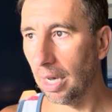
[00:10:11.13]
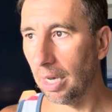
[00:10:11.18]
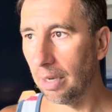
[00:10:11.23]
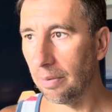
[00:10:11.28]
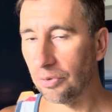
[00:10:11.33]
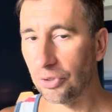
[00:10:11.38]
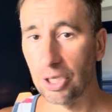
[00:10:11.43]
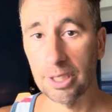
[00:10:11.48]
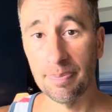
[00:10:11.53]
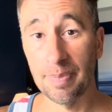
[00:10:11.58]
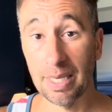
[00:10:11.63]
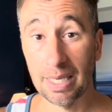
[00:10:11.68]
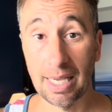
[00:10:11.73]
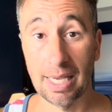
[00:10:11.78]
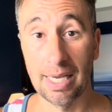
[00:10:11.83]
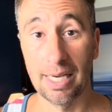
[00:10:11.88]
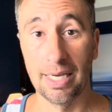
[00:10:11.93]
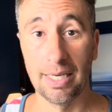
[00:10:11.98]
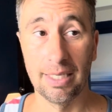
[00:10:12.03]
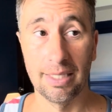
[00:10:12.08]
just
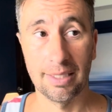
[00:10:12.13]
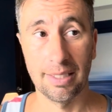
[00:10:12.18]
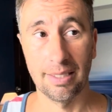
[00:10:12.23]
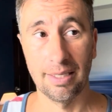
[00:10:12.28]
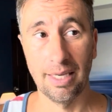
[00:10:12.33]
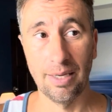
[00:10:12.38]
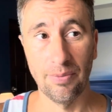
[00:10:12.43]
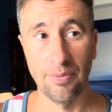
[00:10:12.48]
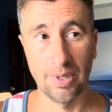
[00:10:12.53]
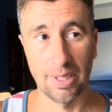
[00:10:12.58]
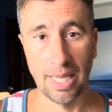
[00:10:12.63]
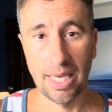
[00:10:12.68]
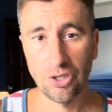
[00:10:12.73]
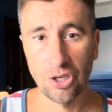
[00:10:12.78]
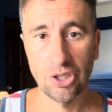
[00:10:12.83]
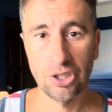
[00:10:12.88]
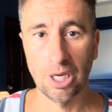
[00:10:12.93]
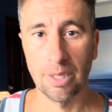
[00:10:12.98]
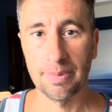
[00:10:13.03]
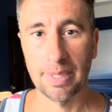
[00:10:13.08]
because in
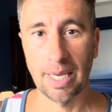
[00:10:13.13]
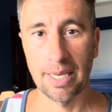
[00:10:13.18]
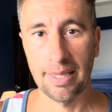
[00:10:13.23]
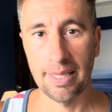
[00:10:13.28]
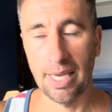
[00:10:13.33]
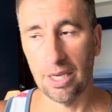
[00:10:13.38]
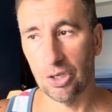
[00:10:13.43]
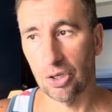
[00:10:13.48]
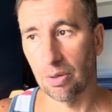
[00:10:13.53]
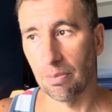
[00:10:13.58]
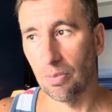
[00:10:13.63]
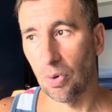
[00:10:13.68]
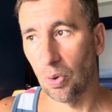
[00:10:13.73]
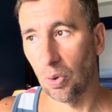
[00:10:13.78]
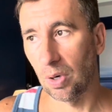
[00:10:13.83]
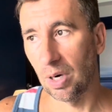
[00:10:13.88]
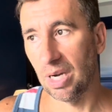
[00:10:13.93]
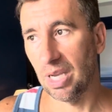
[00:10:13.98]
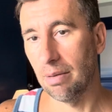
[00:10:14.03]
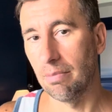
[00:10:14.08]
relationships, I think
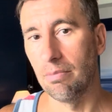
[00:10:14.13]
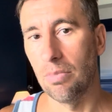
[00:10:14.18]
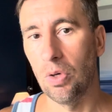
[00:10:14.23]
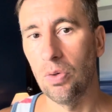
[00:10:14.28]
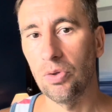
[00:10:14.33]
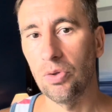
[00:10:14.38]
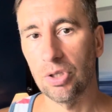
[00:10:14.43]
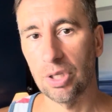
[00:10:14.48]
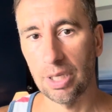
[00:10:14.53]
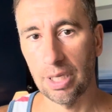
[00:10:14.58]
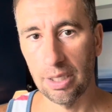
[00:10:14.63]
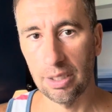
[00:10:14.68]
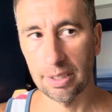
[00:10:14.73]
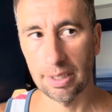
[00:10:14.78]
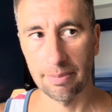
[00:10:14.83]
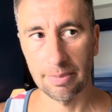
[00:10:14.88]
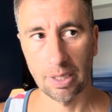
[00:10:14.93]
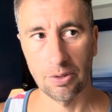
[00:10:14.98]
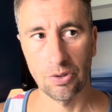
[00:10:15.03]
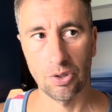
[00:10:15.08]

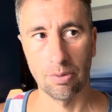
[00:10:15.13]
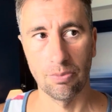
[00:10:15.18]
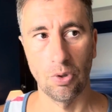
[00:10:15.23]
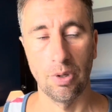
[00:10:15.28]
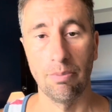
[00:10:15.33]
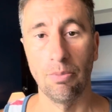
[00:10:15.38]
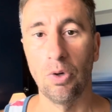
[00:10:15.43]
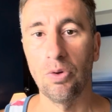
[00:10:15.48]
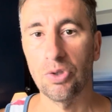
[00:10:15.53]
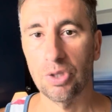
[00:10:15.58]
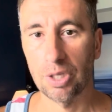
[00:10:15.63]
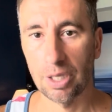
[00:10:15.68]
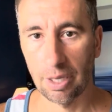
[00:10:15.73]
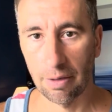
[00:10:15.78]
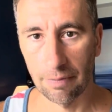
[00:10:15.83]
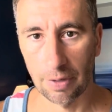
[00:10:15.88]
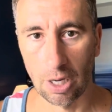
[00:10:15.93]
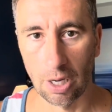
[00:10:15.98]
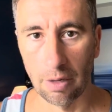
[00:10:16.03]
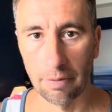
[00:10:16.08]
sometimes you're more emotionally
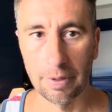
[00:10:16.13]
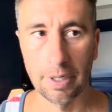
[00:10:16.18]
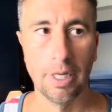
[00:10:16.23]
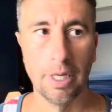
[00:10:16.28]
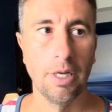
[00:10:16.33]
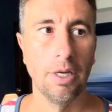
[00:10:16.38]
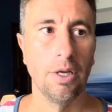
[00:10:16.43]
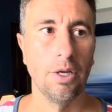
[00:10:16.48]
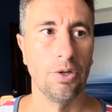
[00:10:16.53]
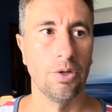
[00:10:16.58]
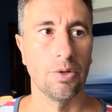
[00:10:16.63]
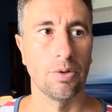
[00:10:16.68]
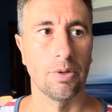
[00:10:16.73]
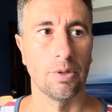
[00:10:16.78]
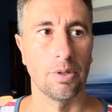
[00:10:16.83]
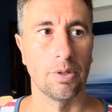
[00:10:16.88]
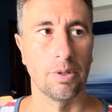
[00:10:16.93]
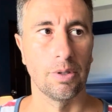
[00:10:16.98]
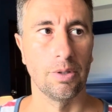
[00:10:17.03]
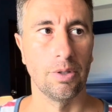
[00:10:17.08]
involved.
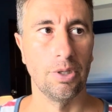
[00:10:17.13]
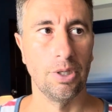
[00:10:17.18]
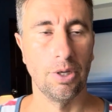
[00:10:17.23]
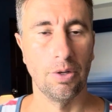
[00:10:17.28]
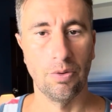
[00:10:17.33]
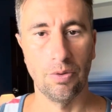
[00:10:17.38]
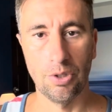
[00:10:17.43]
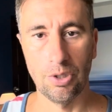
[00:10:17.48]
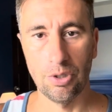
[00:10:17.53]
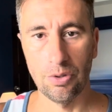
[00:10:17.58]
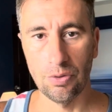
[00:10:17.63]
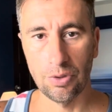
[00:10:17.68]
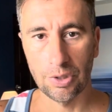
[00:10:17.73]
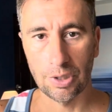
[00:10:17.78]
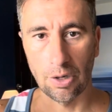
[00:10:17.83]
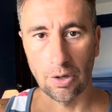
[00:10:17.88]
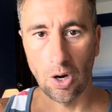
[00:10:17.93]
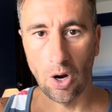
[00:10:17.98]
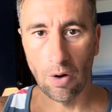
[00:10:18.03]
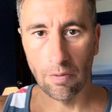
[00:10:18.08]
You
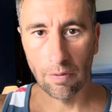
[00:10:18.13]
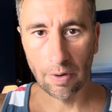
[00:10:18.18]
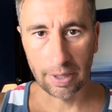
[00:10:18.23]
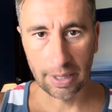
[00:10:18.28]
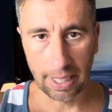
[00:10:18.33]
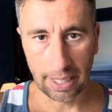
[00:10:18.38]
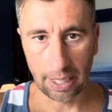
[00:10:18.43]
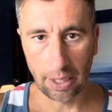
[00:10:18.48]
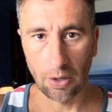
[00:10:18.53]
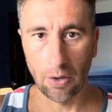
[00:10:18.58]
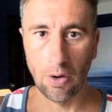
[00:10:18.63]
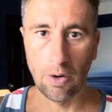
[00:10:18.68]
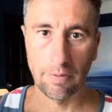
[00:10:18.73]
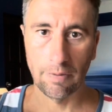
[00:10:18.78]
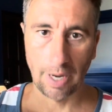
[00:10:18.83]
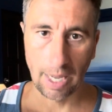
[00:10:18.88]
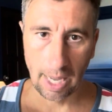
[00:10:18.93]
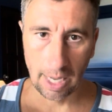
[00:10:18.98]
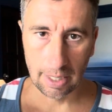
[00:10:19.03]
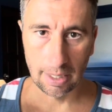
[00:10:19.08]
start overthinking or
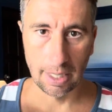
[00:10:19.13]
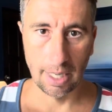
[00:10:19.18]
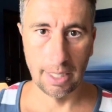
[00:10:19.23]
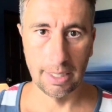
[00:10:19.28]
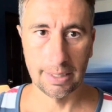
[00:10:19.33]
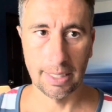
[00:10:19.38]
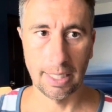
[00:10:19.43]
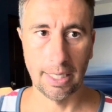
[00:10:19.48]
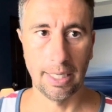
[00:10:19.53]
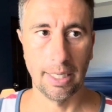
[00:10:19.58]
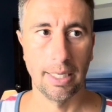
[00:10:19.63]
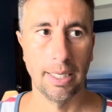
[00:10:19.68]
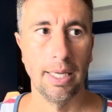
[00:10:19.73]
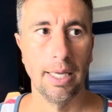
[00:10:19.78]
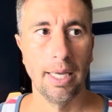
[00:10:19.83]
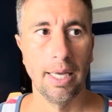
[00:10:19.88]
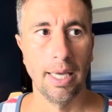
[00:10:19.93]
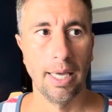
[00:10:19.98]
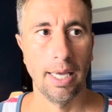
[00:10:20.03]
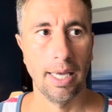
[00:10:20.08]
overanalyzing,
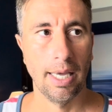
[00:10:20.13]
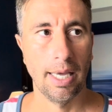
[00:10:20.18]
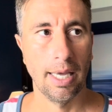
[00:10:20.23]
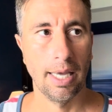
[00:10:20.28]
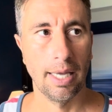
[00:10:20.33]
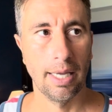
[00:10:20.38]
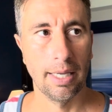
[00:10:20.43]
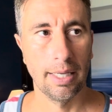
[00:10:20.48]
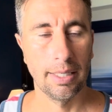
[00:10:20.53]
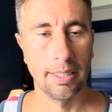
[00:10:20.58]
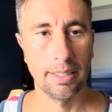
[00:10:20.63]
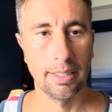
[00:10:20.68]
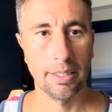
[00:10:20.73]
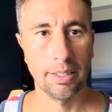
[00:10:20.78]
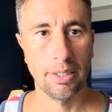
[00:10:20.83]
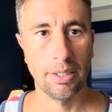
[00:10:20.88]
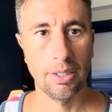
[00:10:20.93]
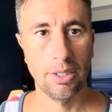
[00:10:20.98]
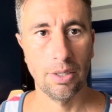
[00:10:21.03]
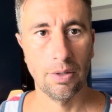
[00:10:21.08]
and
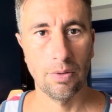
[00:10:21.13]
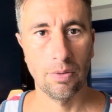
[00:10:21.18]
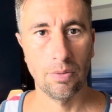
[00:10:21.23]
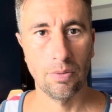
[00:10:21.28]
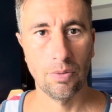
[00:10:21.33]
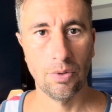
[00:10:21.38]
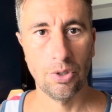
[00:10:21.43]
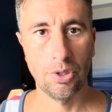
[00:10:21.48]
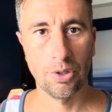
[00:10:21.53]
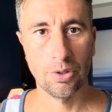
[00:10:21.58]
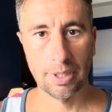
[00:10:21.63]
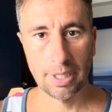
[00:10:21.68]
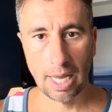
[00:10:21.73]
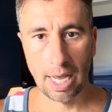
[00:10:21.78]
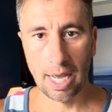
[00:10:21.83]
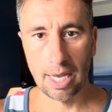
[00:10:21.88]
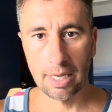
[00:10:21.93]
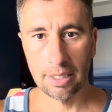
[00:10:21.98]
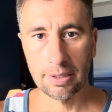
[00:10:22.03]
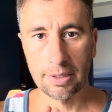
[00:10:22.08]
you're
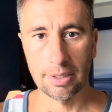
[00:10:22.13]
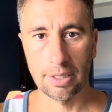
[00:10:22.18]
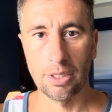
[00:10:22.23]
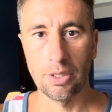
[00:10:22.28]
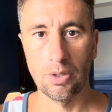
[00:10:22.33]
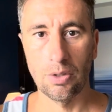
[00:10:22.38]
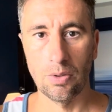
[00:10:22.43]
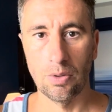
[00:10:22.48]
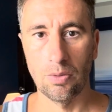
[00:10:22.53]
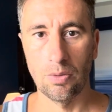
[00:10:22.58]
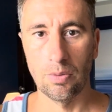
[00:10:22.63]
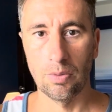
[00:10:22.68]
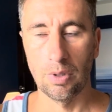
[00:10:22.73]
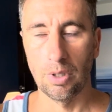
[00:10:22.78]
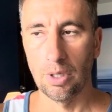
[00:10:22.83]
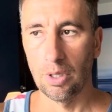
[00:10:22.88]
not so